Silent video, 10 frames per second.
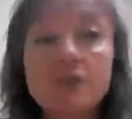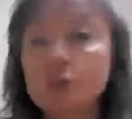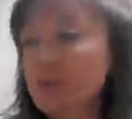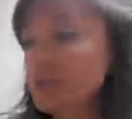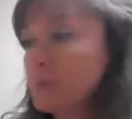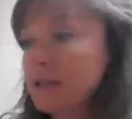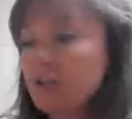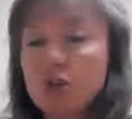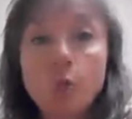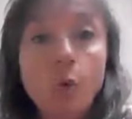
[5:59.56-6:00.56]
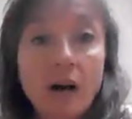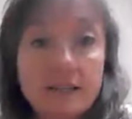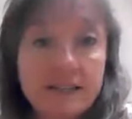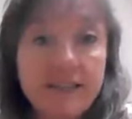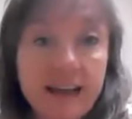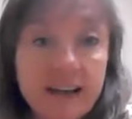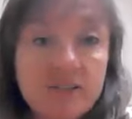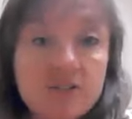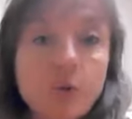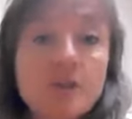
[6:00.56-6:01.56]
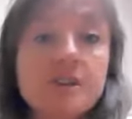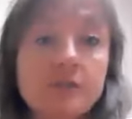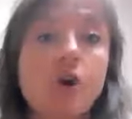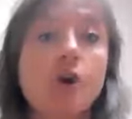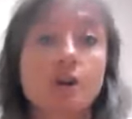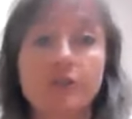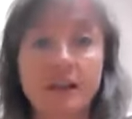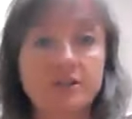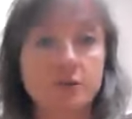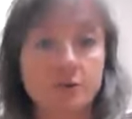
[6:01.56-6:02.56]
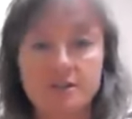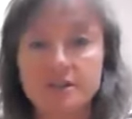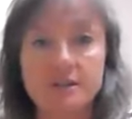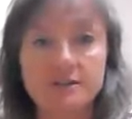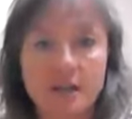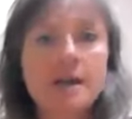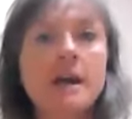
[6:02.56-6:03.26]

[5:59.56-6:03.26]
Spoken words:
to explain to you what that is, risk of cardiovascular disease,